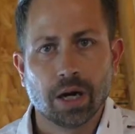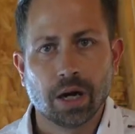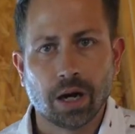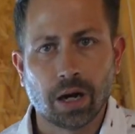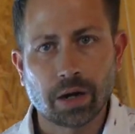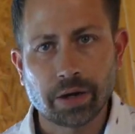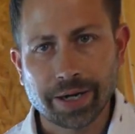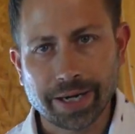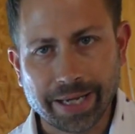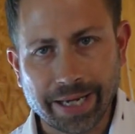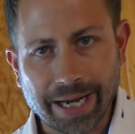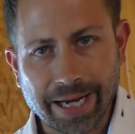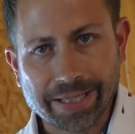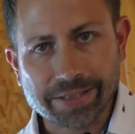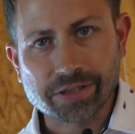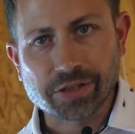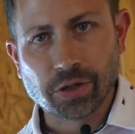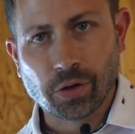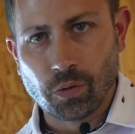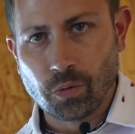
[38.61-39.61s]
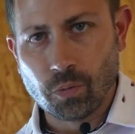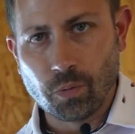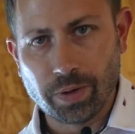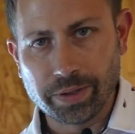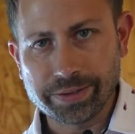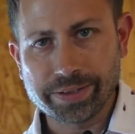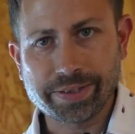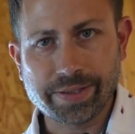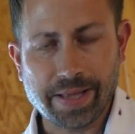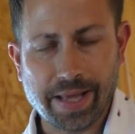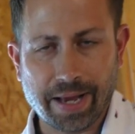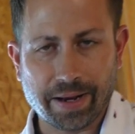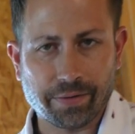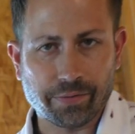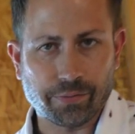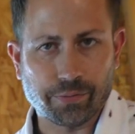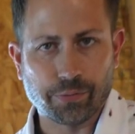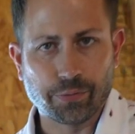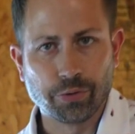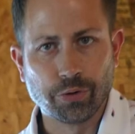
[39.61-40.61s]
All right guys, so once that
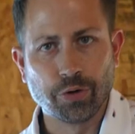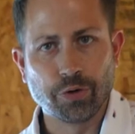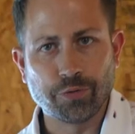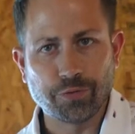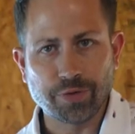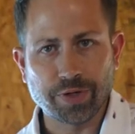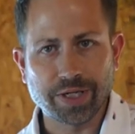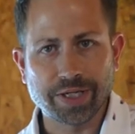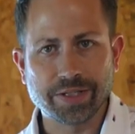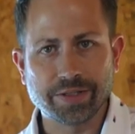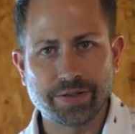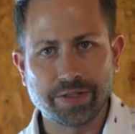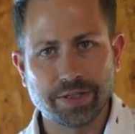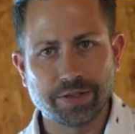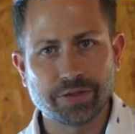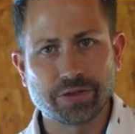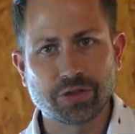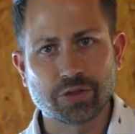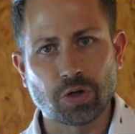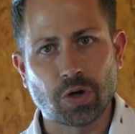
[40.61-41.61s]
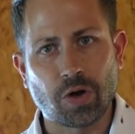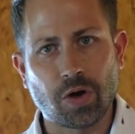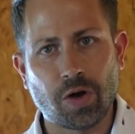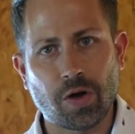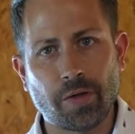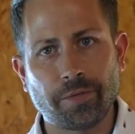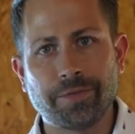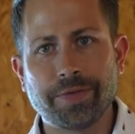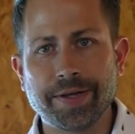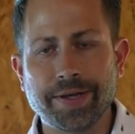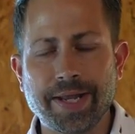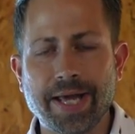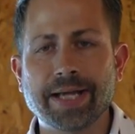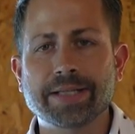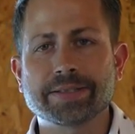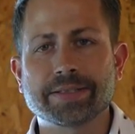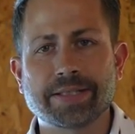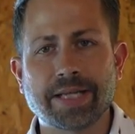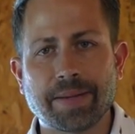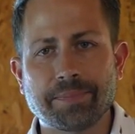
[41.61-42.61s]
roof is installed, the
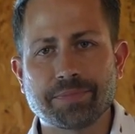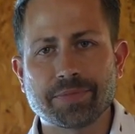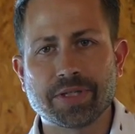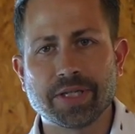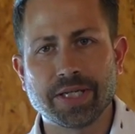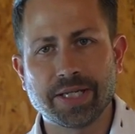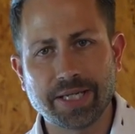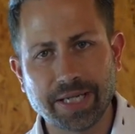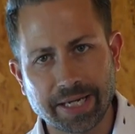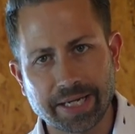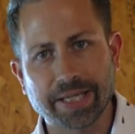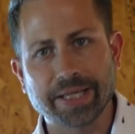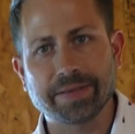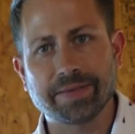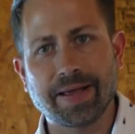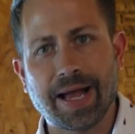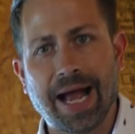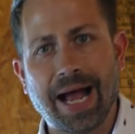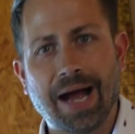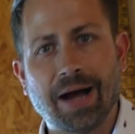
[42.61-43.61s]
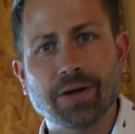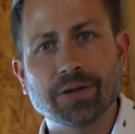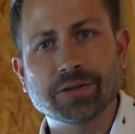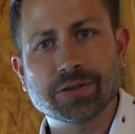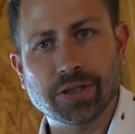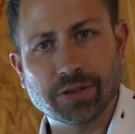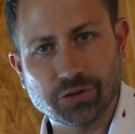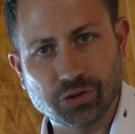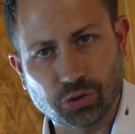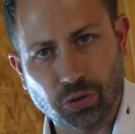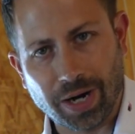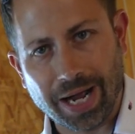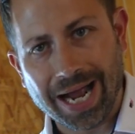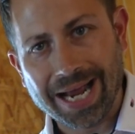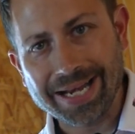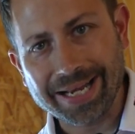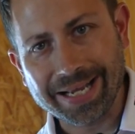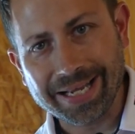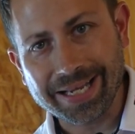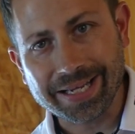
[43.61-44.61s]
next step to getting the house
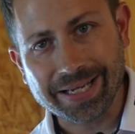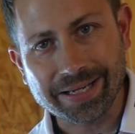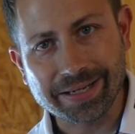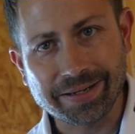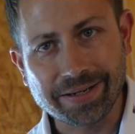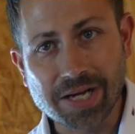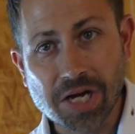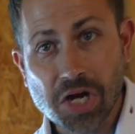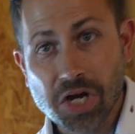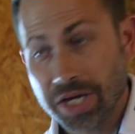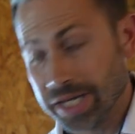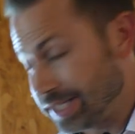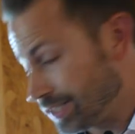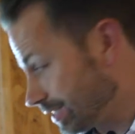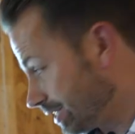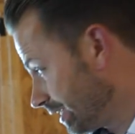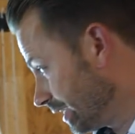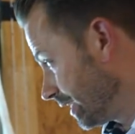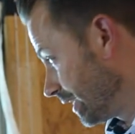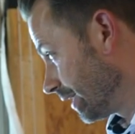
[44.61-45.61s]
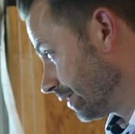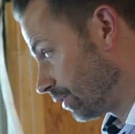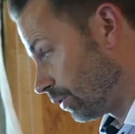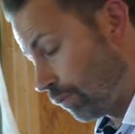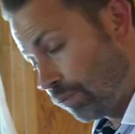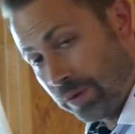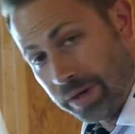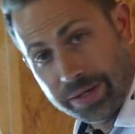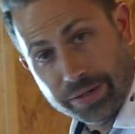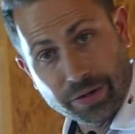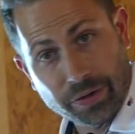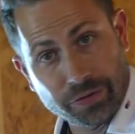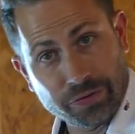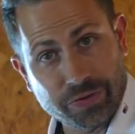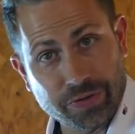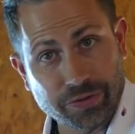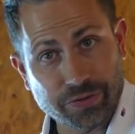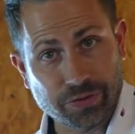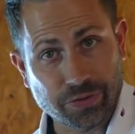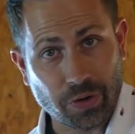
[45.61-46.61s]
dried in is to get the windows
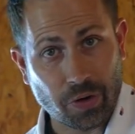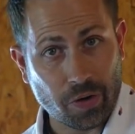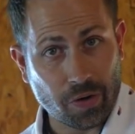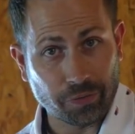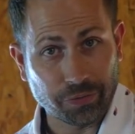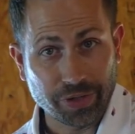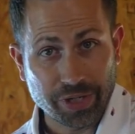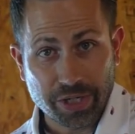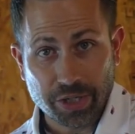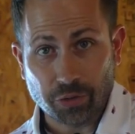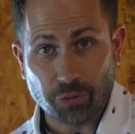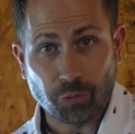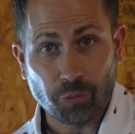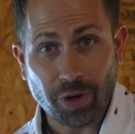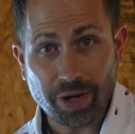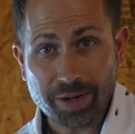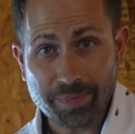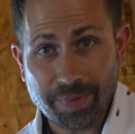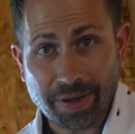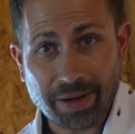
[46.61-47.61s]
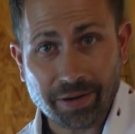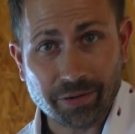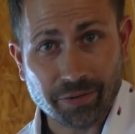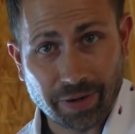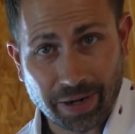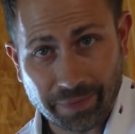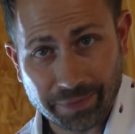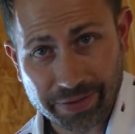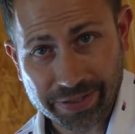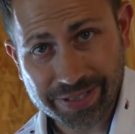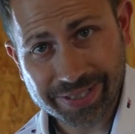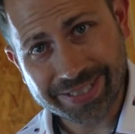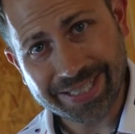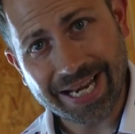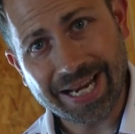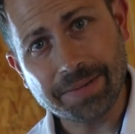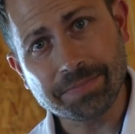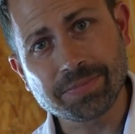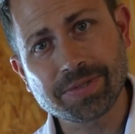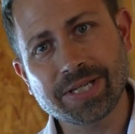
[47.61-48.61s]
installed. Right about around the
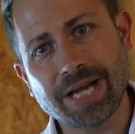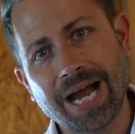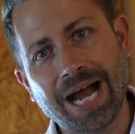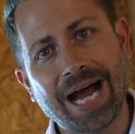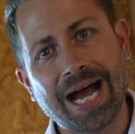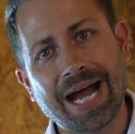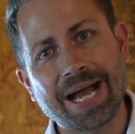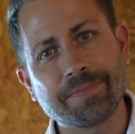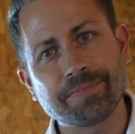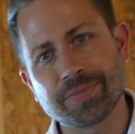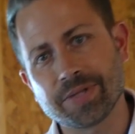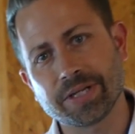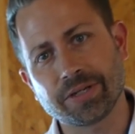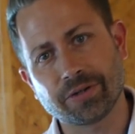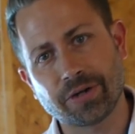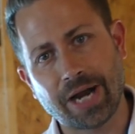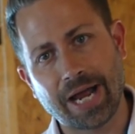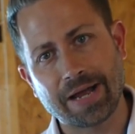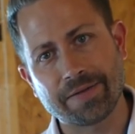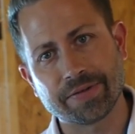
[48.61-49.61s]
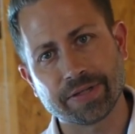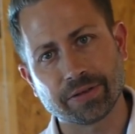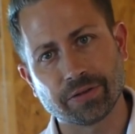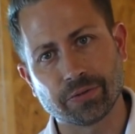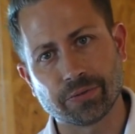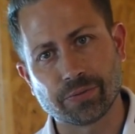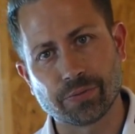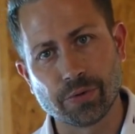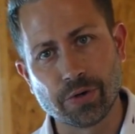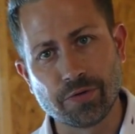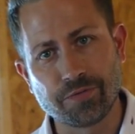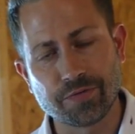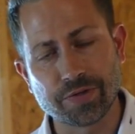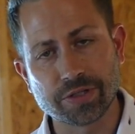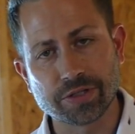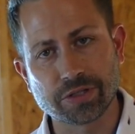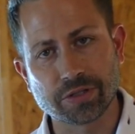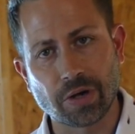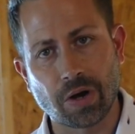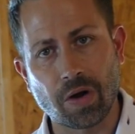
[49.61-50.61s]
same time that you're having the roof
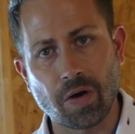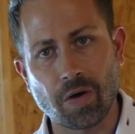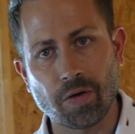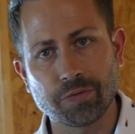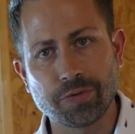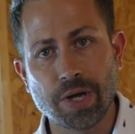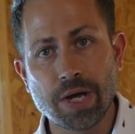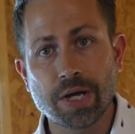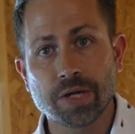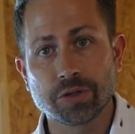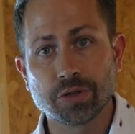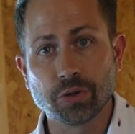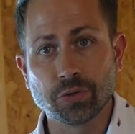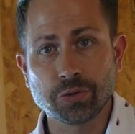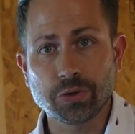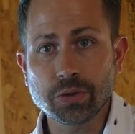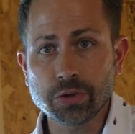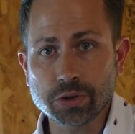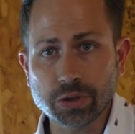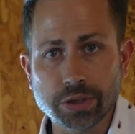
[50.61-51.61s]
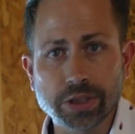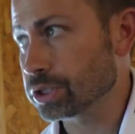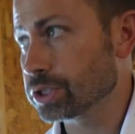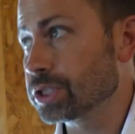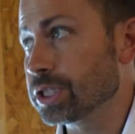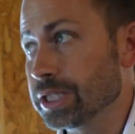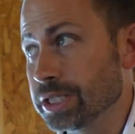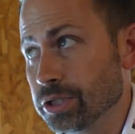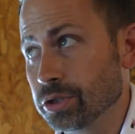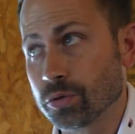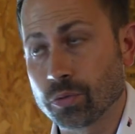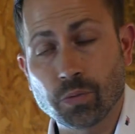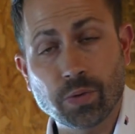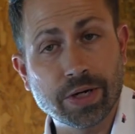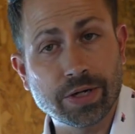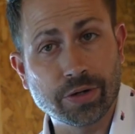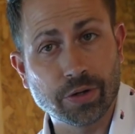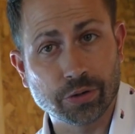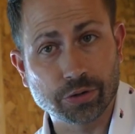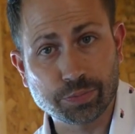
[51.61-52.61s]
installed, you'll usually see your
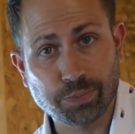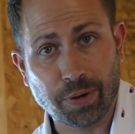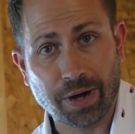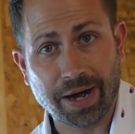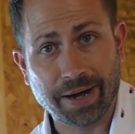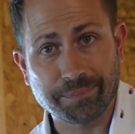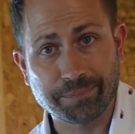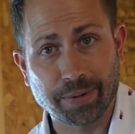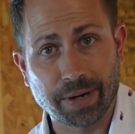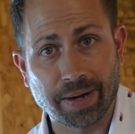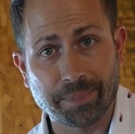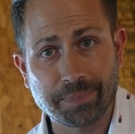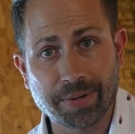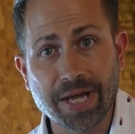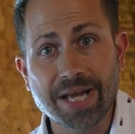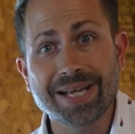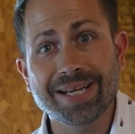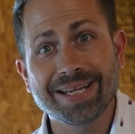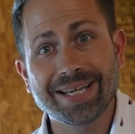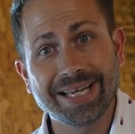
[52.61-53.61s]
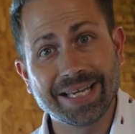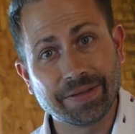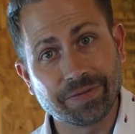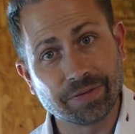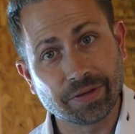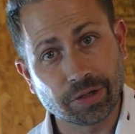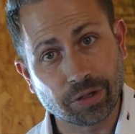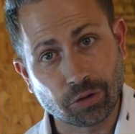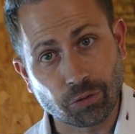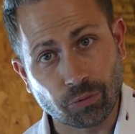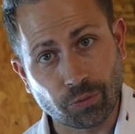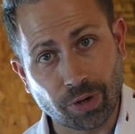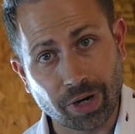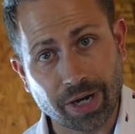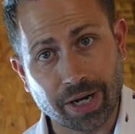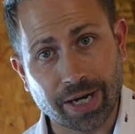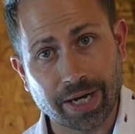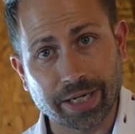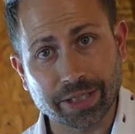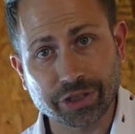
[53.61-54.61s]
windows pop up in the
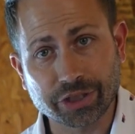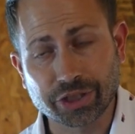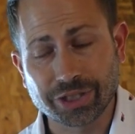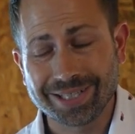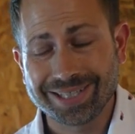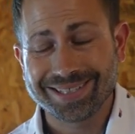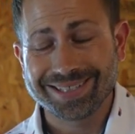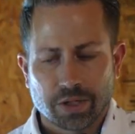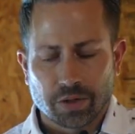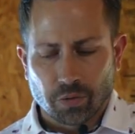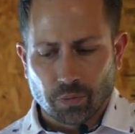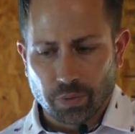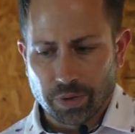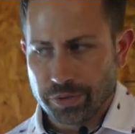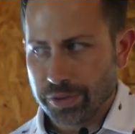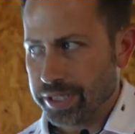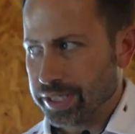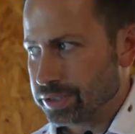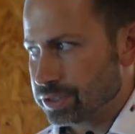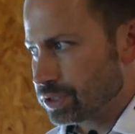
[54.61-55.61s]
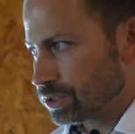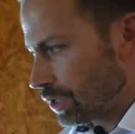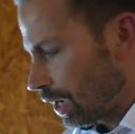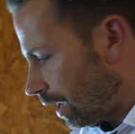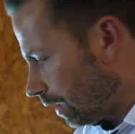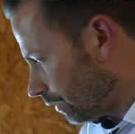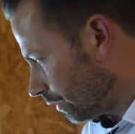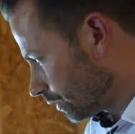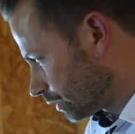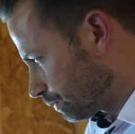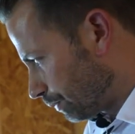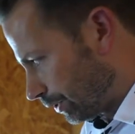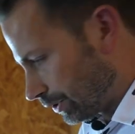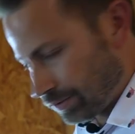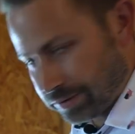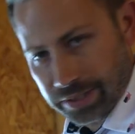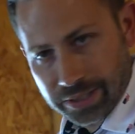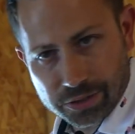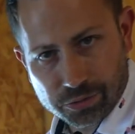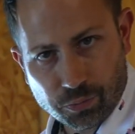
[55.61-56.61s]
garage. When the installers
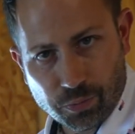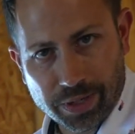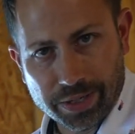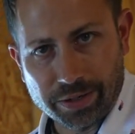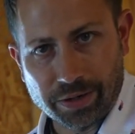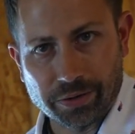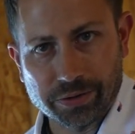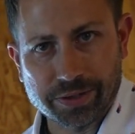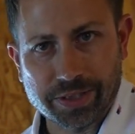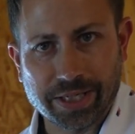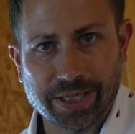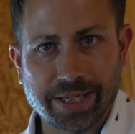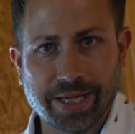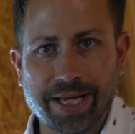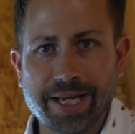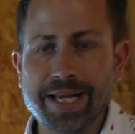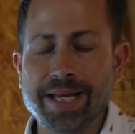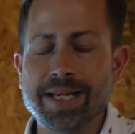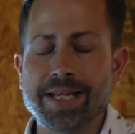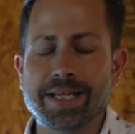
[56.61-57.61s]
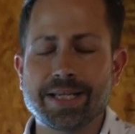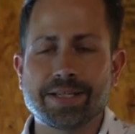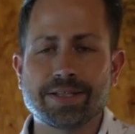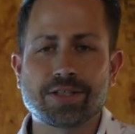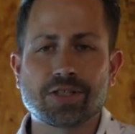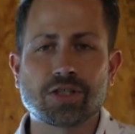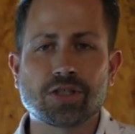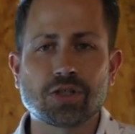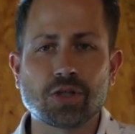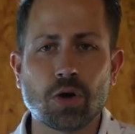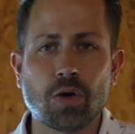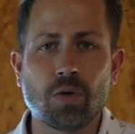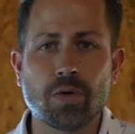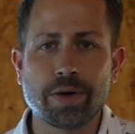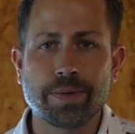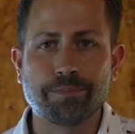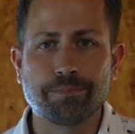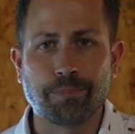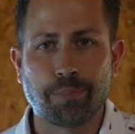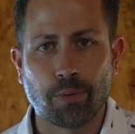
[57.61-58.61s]
put these windows in, it is so
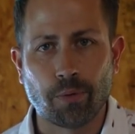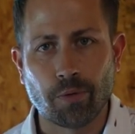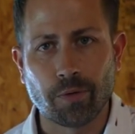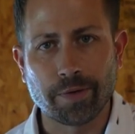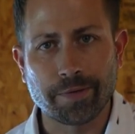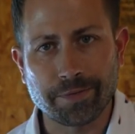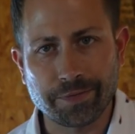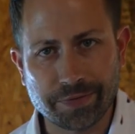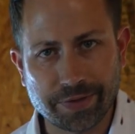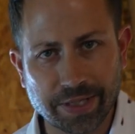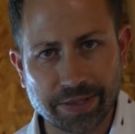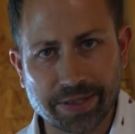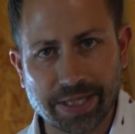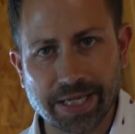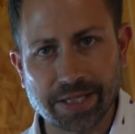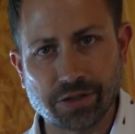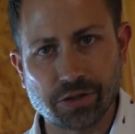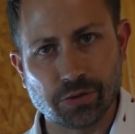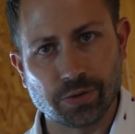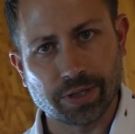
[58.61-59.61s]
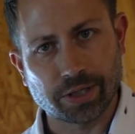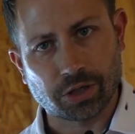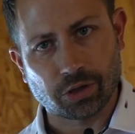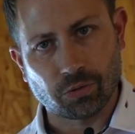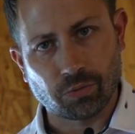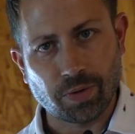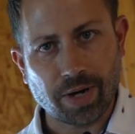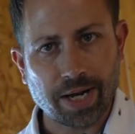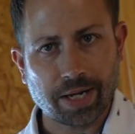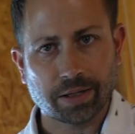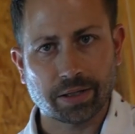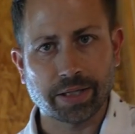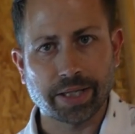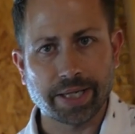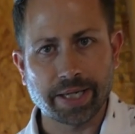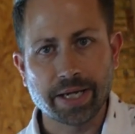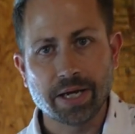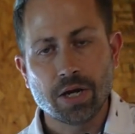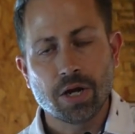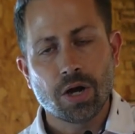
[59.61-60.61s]
important that they do it correctly.